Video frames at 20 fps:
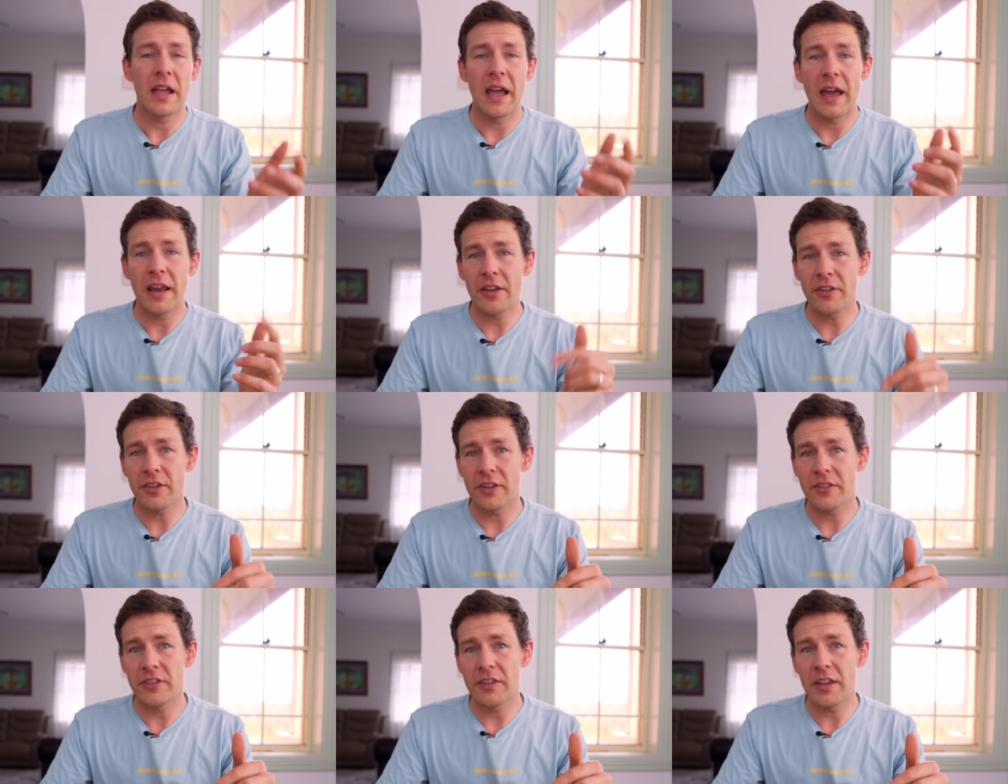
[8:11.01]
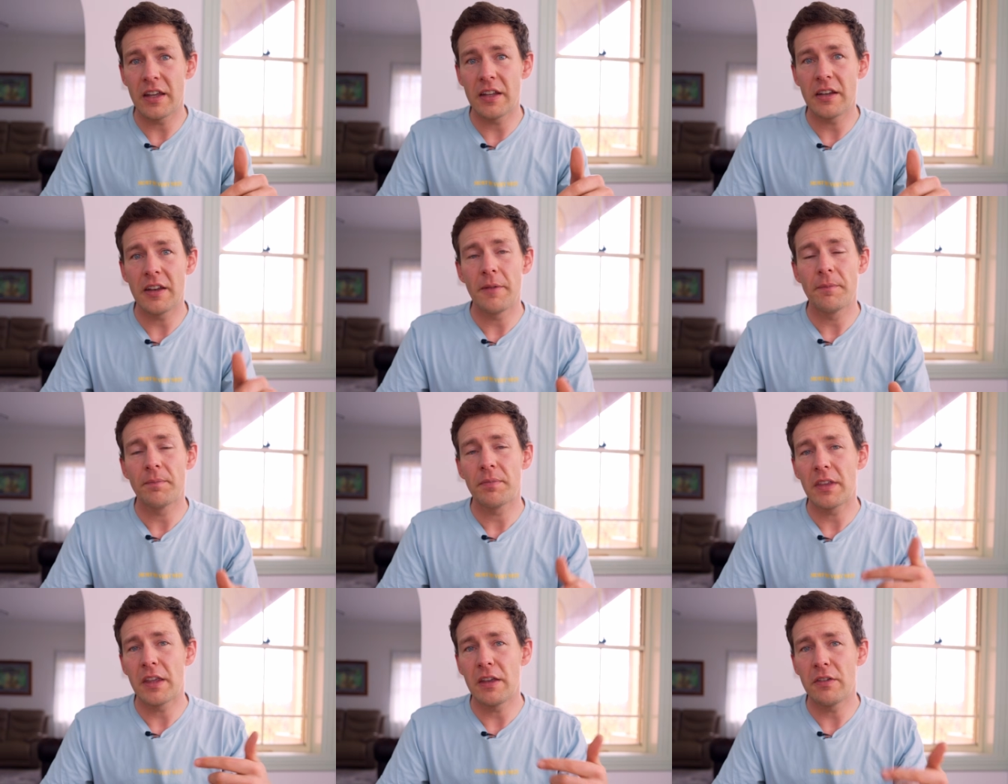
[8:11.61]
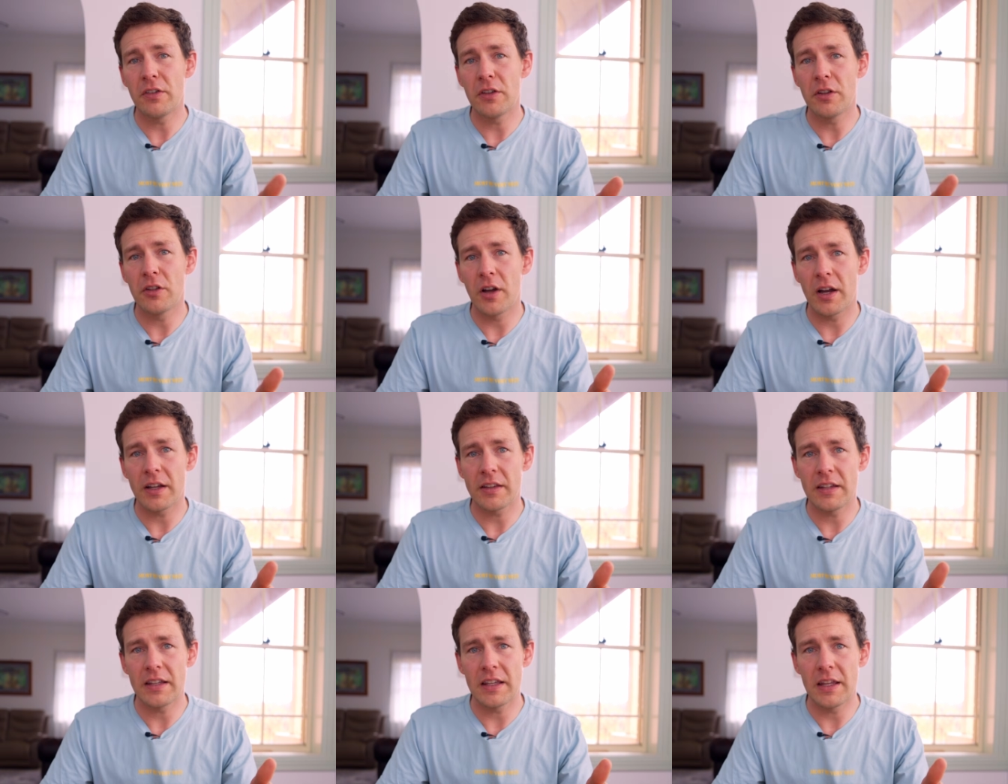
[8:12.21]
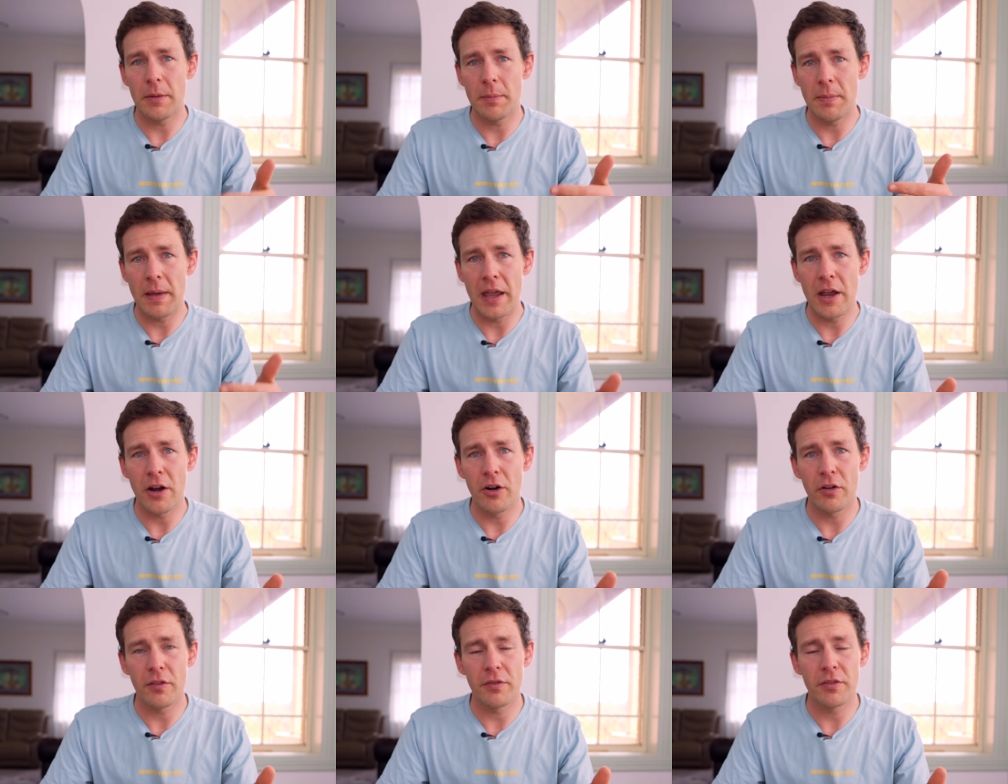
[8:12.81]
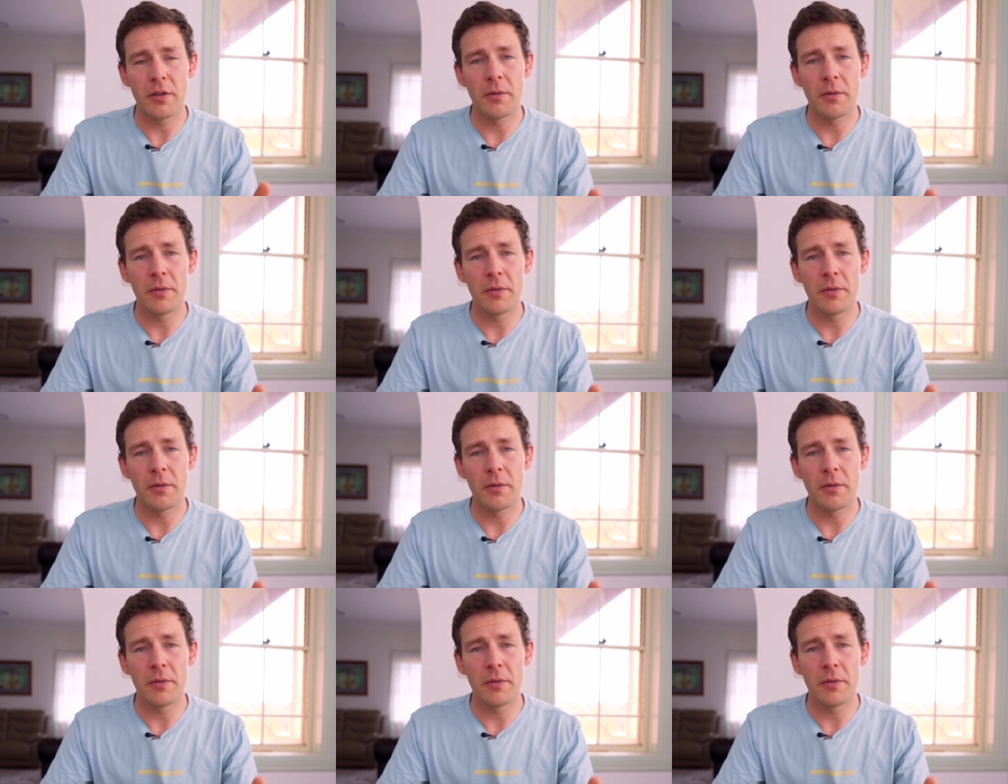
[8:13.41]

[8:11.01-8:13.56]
And as I said, if you'd like to get a pair of